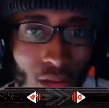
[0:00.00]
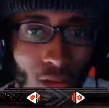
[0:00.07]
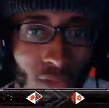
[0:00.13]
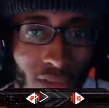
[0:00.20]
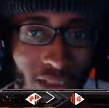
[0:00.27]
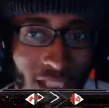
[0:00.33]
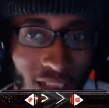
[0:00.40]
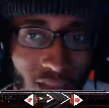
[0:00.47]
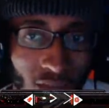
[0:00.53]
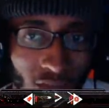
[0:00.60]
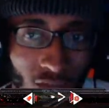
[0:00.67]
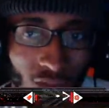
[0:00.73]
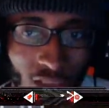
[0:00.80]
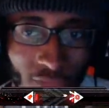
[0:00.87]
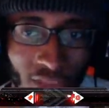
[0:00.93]
Hopefully you guys are
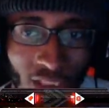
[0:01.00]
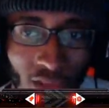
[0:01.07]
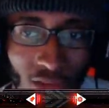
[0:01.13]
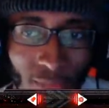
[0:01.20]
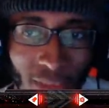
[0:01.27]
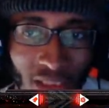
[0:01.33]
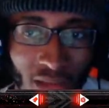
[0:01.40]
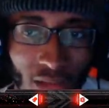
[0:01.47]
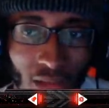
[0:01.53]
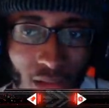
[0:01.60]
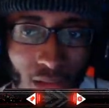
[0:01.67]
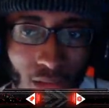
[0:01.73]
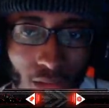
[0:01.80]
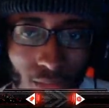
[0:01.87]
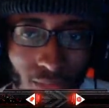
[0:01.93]
enjoying the videos, man.
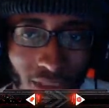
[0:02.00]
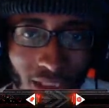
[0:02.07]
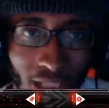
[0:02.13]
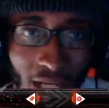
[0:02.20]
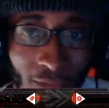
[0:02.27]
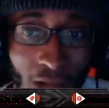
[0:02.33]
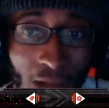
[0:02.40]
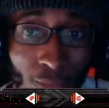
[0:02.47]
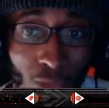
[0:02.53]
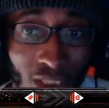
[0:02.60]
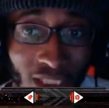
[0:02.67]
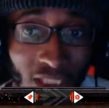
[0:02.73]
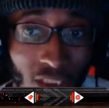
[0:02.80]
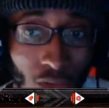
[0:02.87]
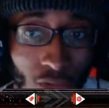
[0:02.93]
Um, yeah, I, I'm really
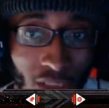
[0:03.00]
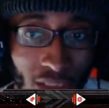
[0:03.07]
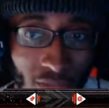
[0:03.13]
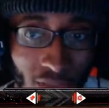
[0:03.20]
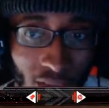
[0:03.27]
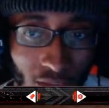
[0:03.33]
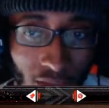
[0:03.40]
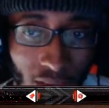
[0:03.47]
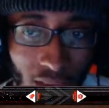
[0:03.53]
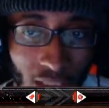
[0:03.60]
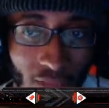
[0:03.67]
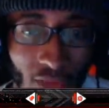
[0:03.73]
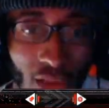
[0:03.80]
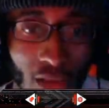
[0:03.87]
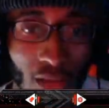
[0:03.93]
enjoying these videos. Like, I
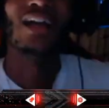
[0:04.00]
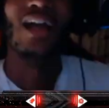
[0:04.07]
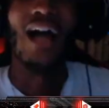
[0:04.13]
really am.